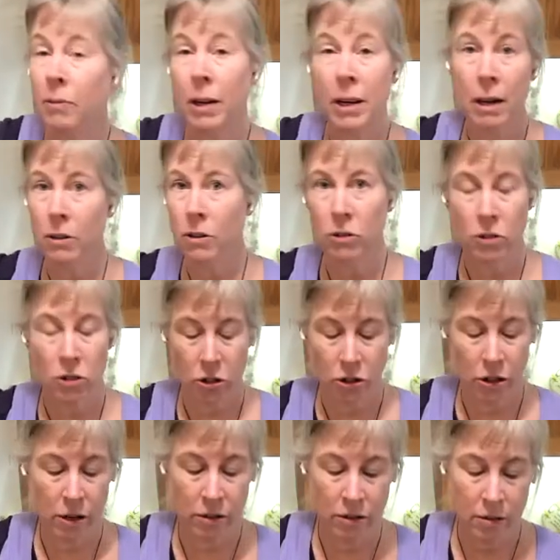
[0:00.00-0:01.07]
mean, right now you can
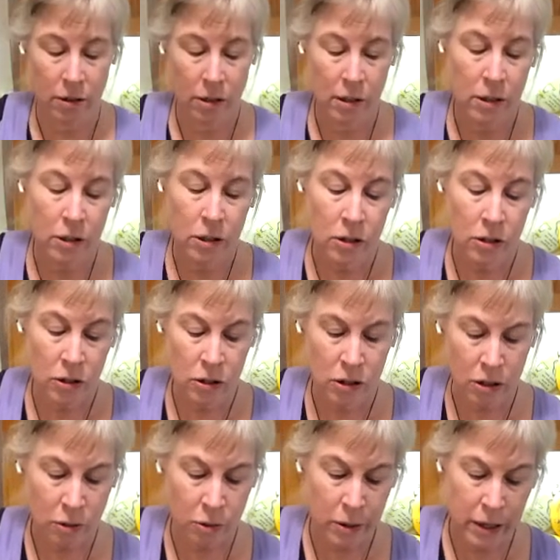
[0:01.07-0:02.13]
just start
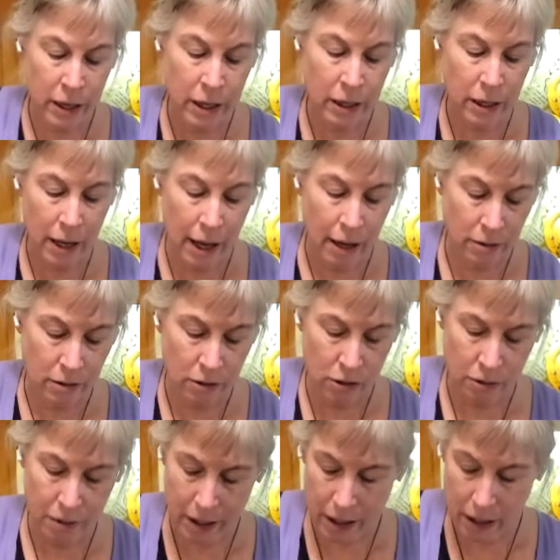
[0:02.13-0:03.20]

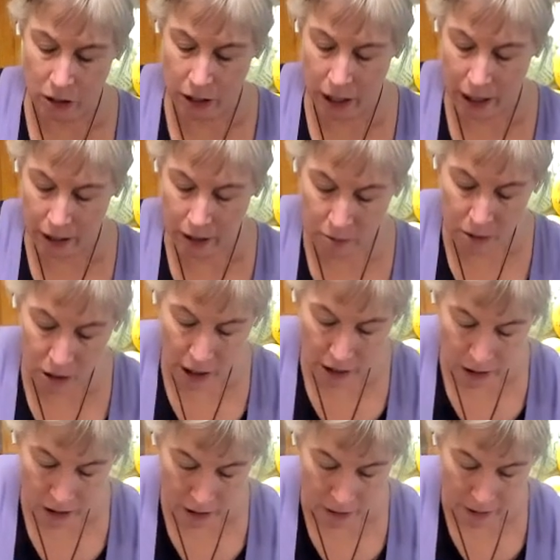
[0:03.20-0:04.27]
squirting in your eggs, which
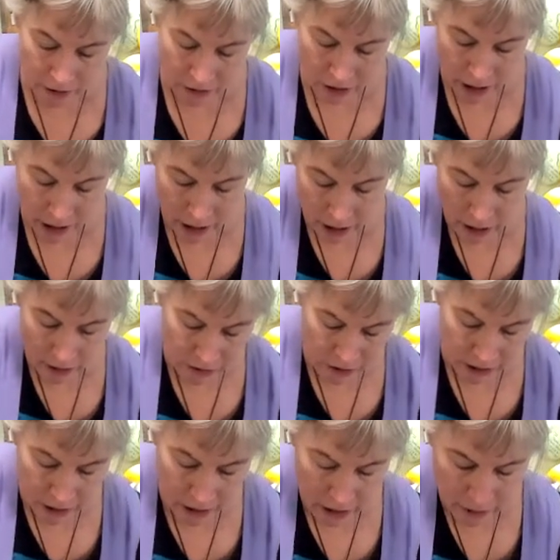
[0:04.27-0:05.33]
I'll do after I get all the
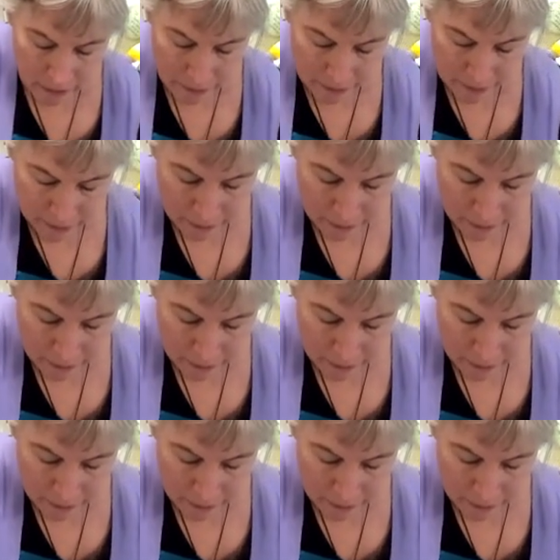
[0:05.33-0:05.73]
filling in.